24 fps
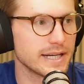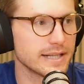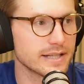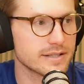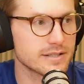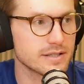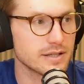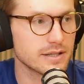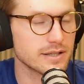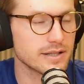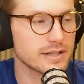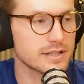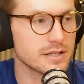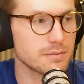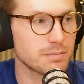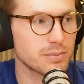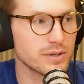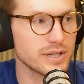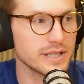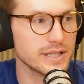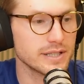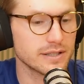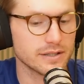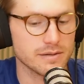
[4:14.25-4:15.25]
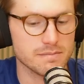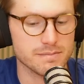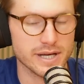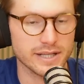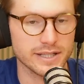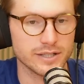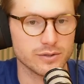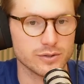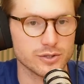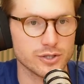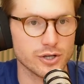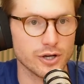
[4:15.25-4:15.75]
That's a pretty
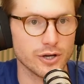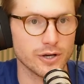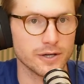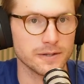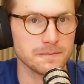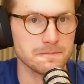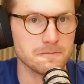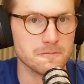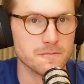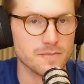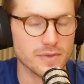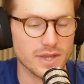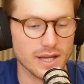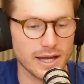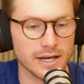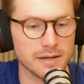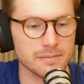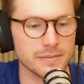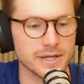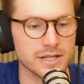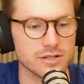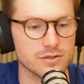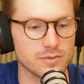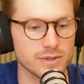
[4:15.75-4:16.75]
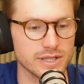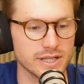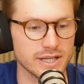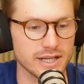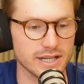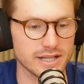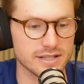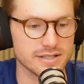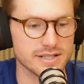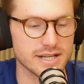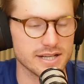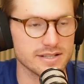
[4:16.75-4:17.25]
compelling return, and it means when you're
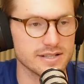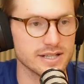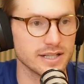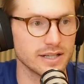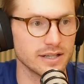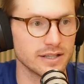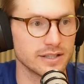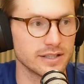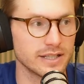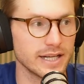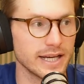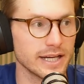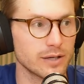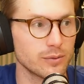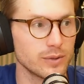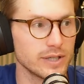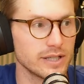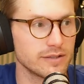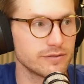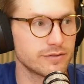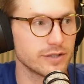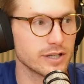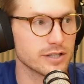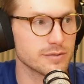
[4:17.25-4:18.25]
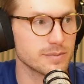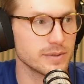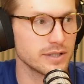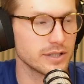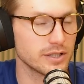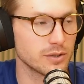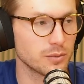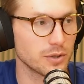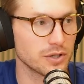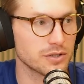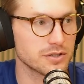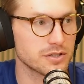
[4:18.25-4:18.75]
assessing an equity investment,
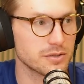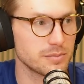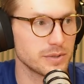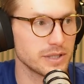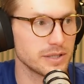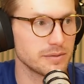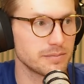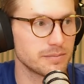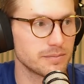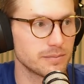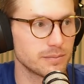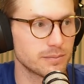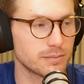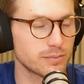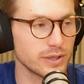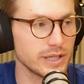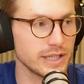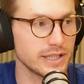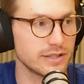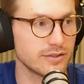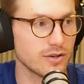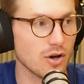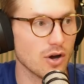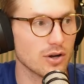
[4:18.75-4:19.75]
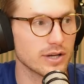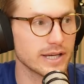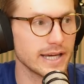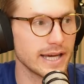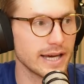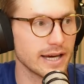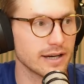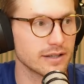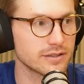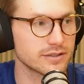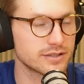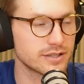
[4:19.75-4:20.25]
you want it to be pretty
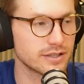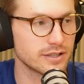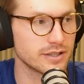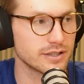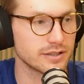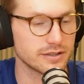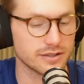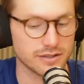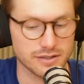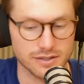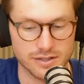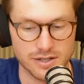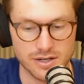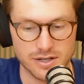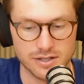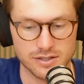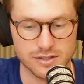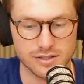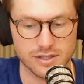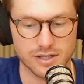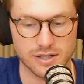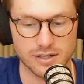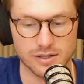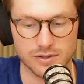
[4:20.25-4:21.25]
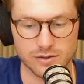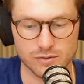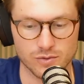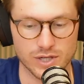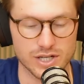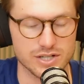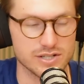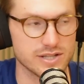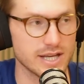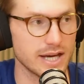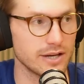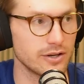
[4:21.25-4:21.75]
knockout to
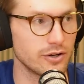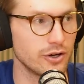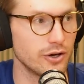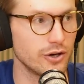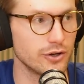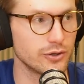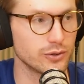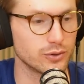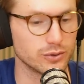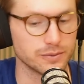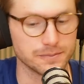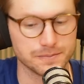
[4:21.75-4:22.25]
reach that hurdle.